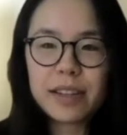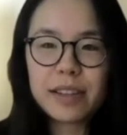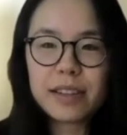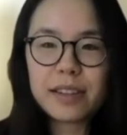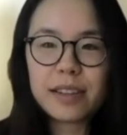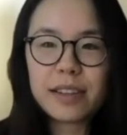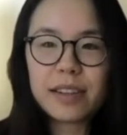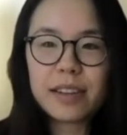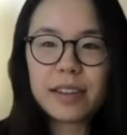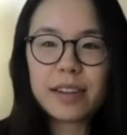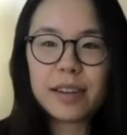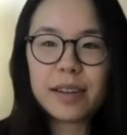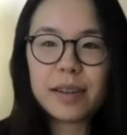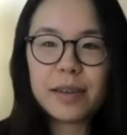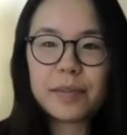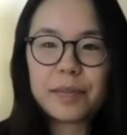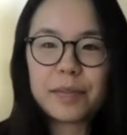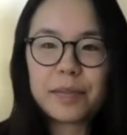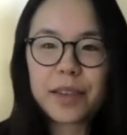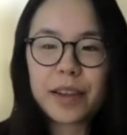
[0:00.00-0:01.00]

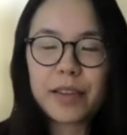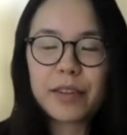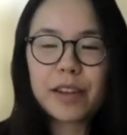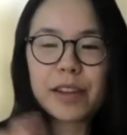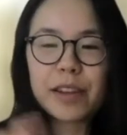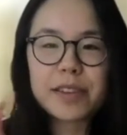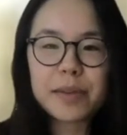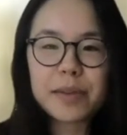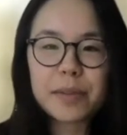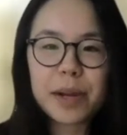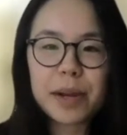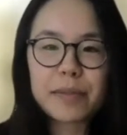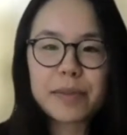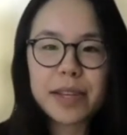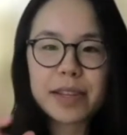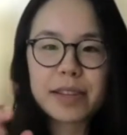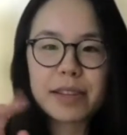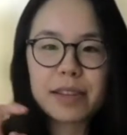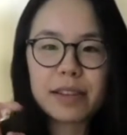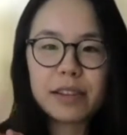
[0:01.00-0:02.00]
I feel like sometimes
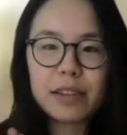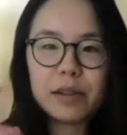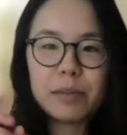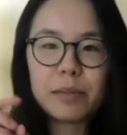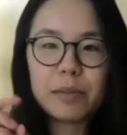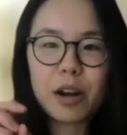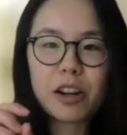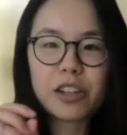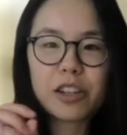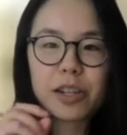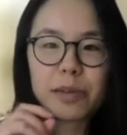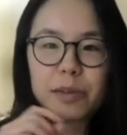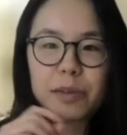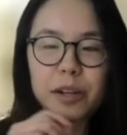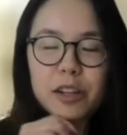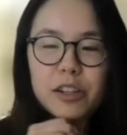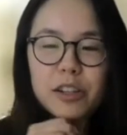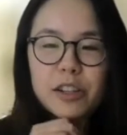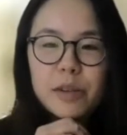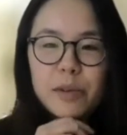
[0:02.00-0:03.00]
it's a little moshy
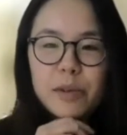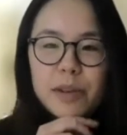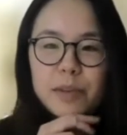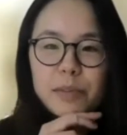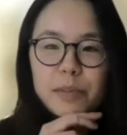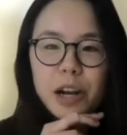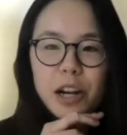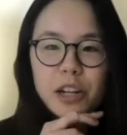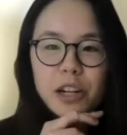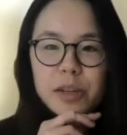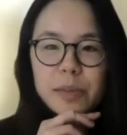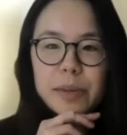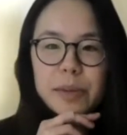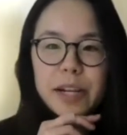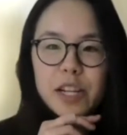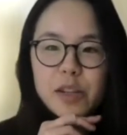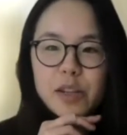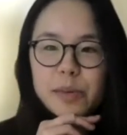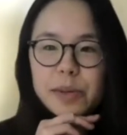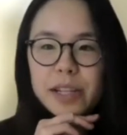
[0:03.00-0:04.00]
with project
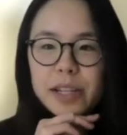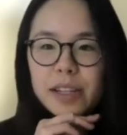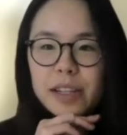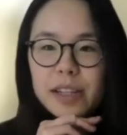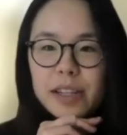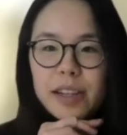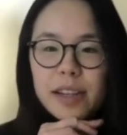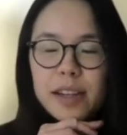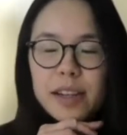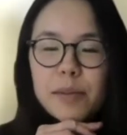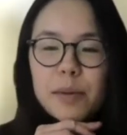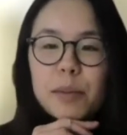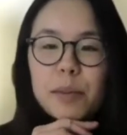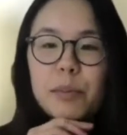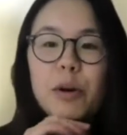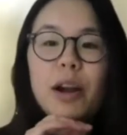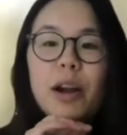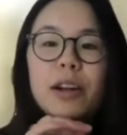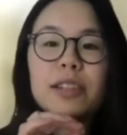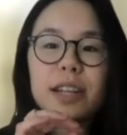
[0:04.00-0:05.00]
management, but
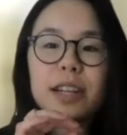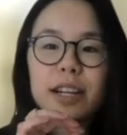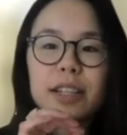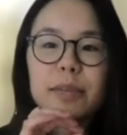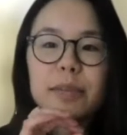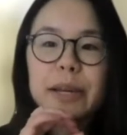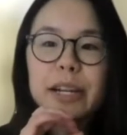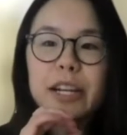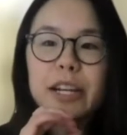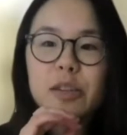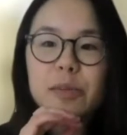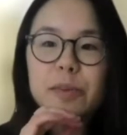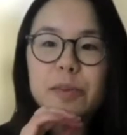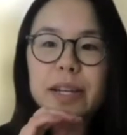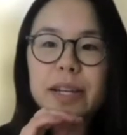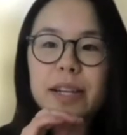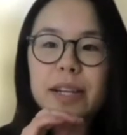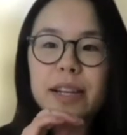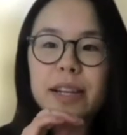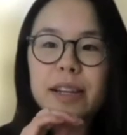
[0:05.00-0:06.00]
product
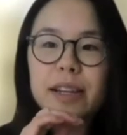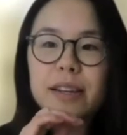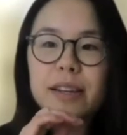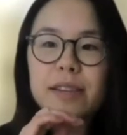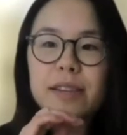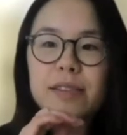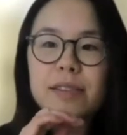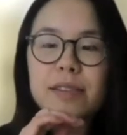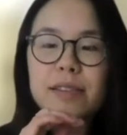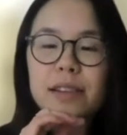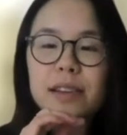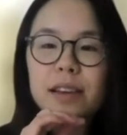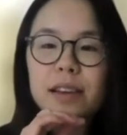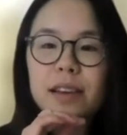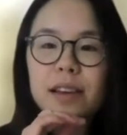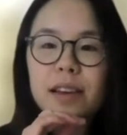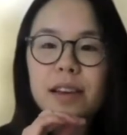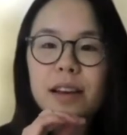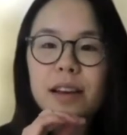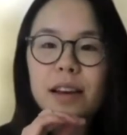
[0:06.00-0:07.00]
management is
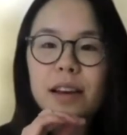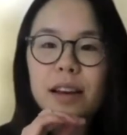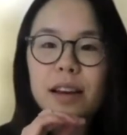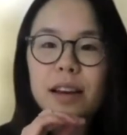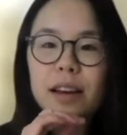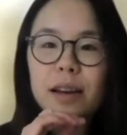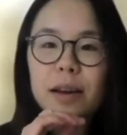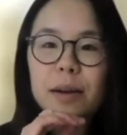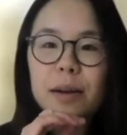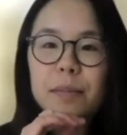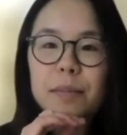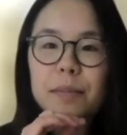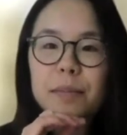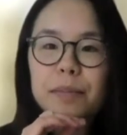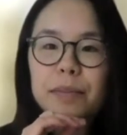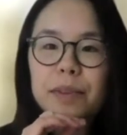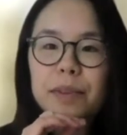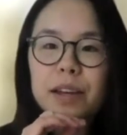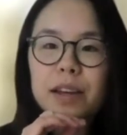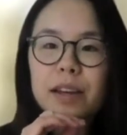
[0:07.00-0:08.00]
um,
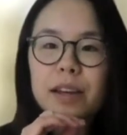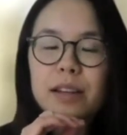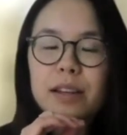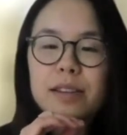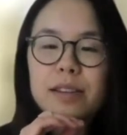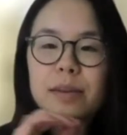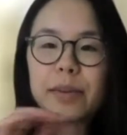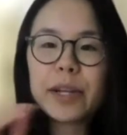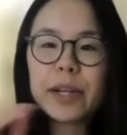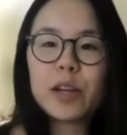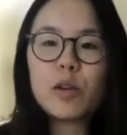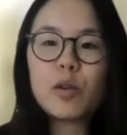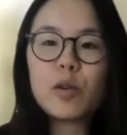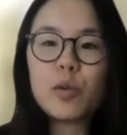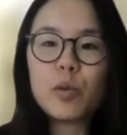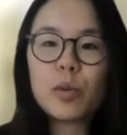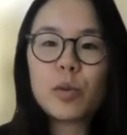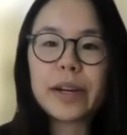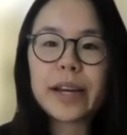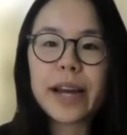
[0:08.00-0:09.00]
somebody
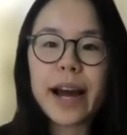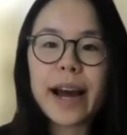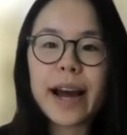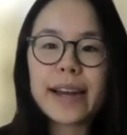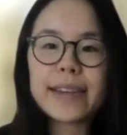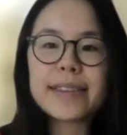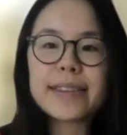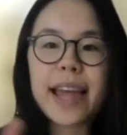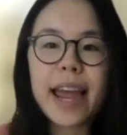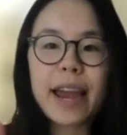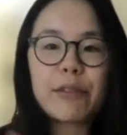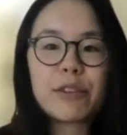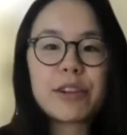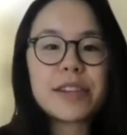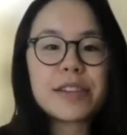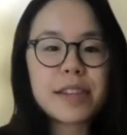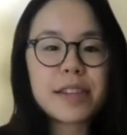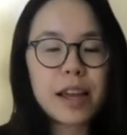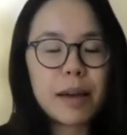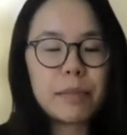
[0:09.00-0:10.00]
who guides every
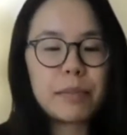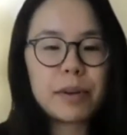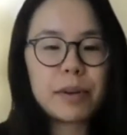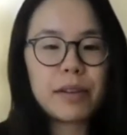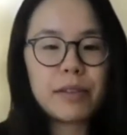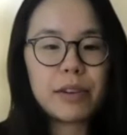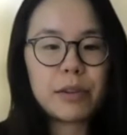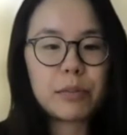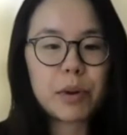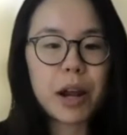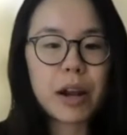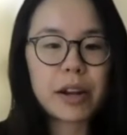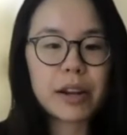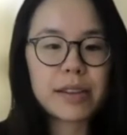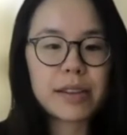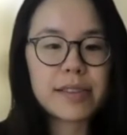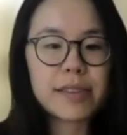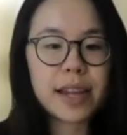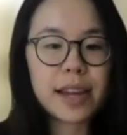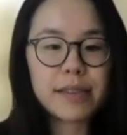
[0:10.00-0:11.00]
step of a
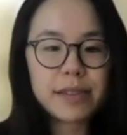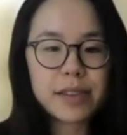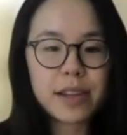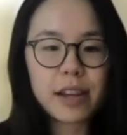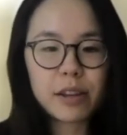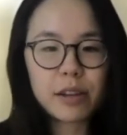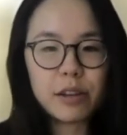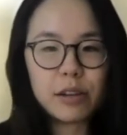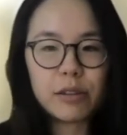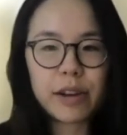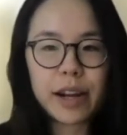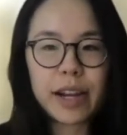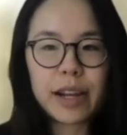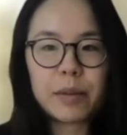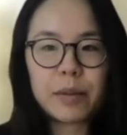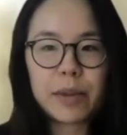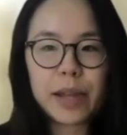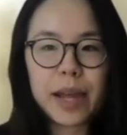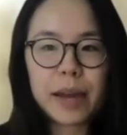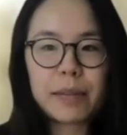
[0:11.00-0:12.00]
product's life cycle, right? And
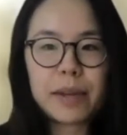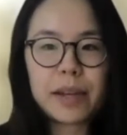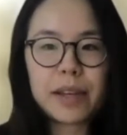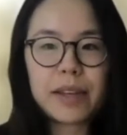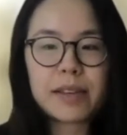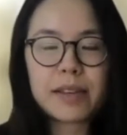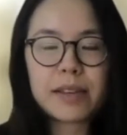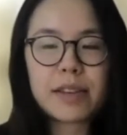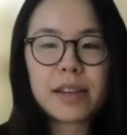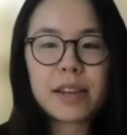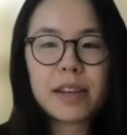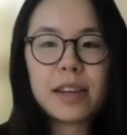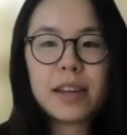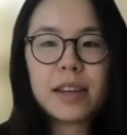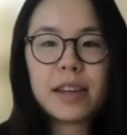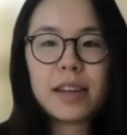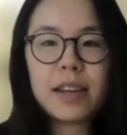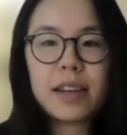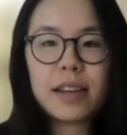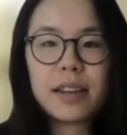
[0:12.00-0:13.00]
what that means
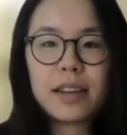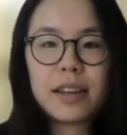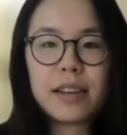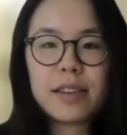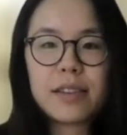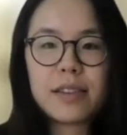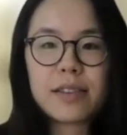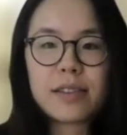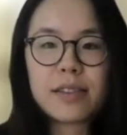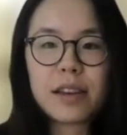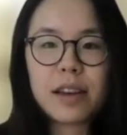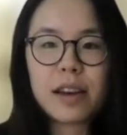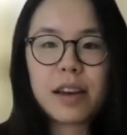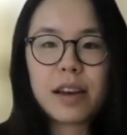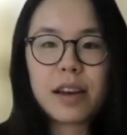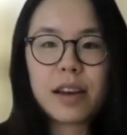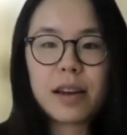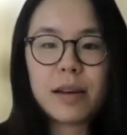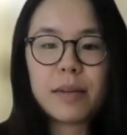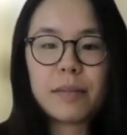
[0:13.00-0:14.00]
is
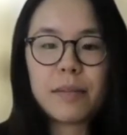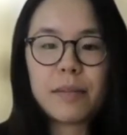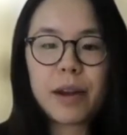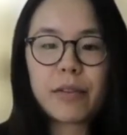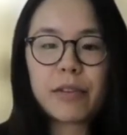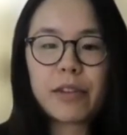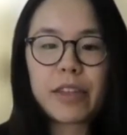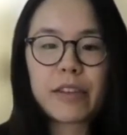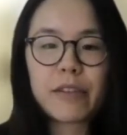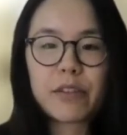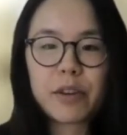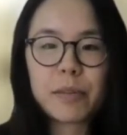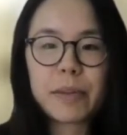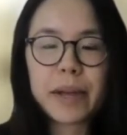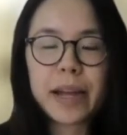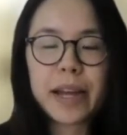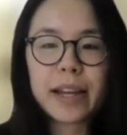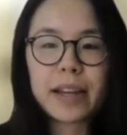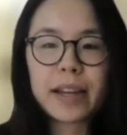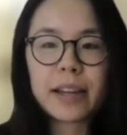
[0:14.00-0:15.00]
everything from like